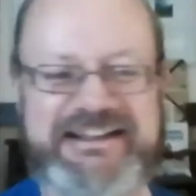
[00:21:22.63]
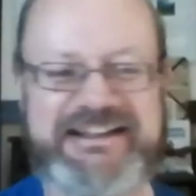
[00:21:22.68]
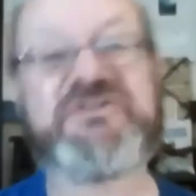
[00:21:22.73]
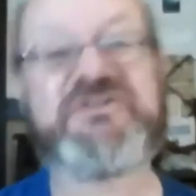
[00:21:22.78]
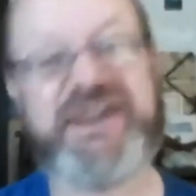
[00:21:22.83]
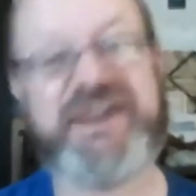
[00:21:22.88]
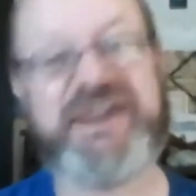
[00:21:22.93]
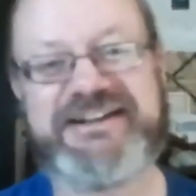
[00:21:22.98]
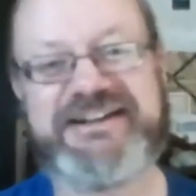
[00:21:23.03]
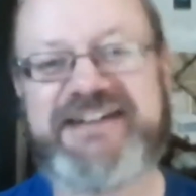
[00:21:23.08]

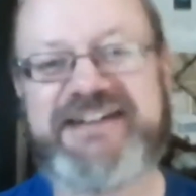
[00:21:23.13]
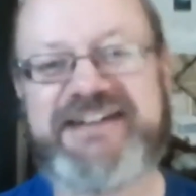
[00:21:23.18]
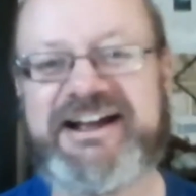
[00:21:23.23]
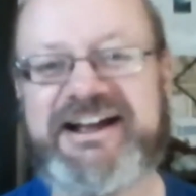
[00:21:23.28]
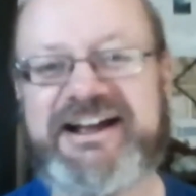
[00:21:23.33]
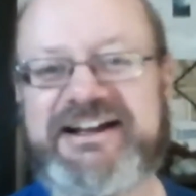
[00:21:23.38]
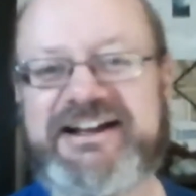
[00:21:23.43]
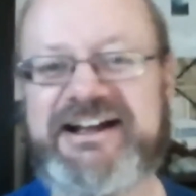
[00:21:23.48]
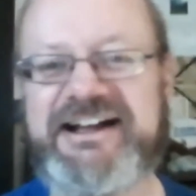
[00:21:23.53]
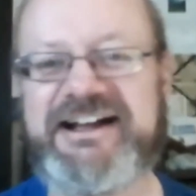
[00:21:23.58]
I
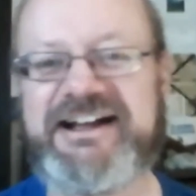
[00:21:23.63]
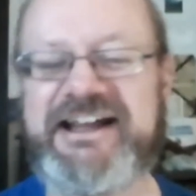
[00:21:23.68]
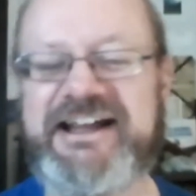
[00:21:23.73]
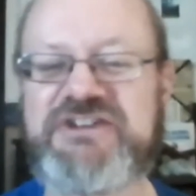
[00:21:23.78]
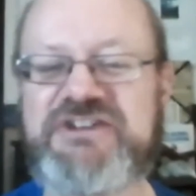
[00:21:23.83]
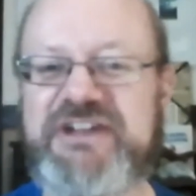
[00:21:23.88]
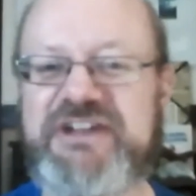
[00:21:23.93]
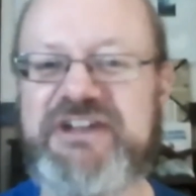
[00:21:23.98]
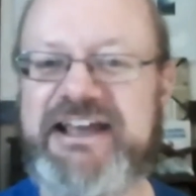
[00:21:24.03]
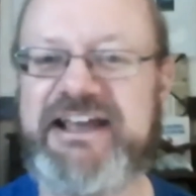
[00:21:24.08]

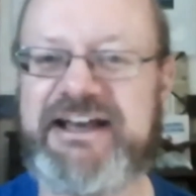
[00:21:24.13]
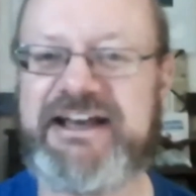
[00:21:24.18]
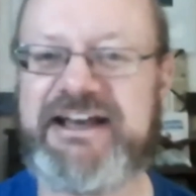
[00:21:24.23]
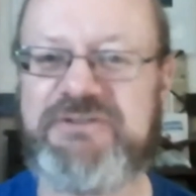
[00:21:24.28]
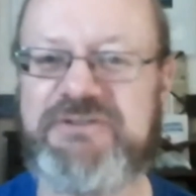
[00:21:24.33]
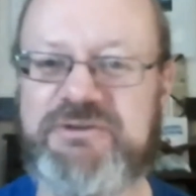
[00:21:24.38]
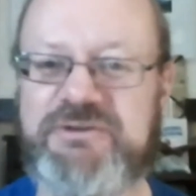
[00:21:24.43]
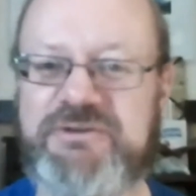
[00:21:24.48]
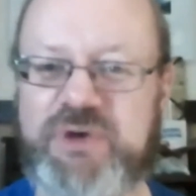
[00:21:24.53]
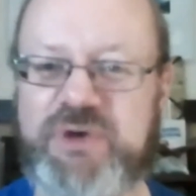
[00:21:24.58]
actually have
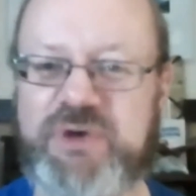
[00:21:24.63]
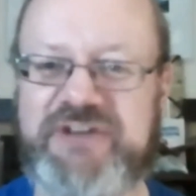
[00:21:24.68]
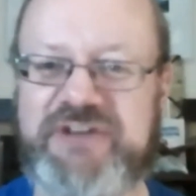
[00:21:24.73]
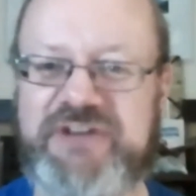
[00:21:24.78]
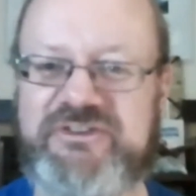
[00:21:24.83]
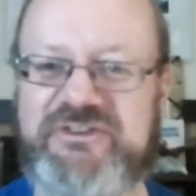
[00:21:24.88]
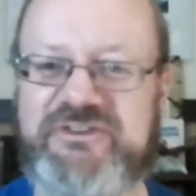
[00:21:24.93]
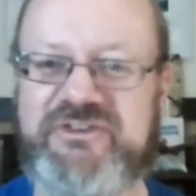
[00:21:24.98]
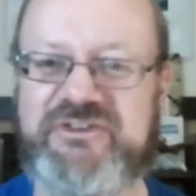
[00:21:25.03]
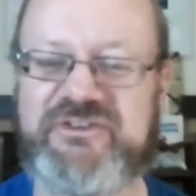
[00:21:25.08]
a
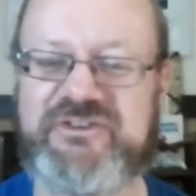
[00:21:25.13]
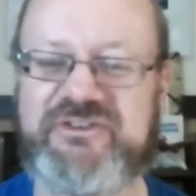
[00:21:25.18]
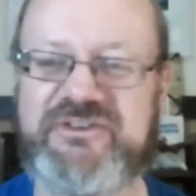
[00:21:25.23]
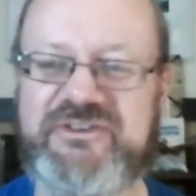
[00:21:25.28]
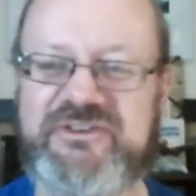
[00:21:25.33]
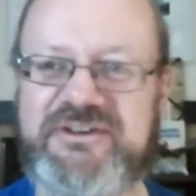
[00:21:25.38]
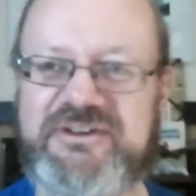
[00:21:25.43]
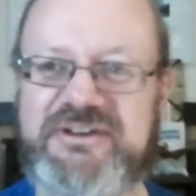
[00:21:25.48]
voice.